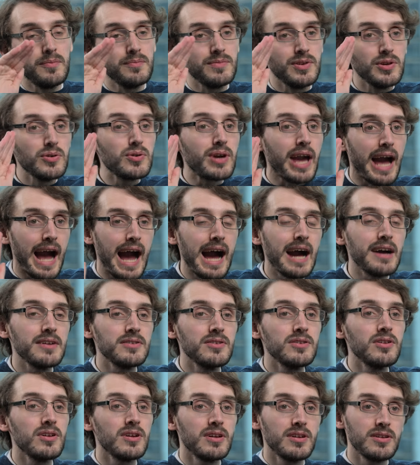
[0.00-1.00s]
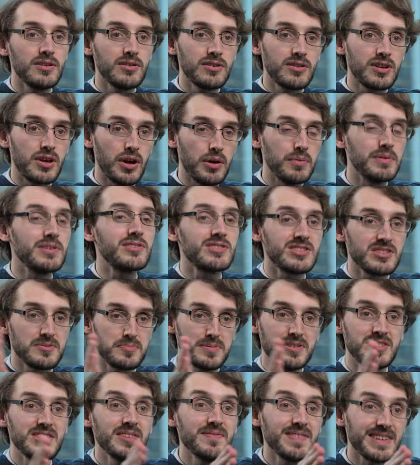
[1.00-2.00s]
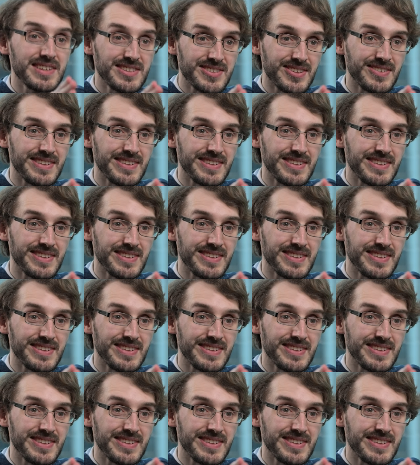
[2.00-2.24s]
You can go into specifics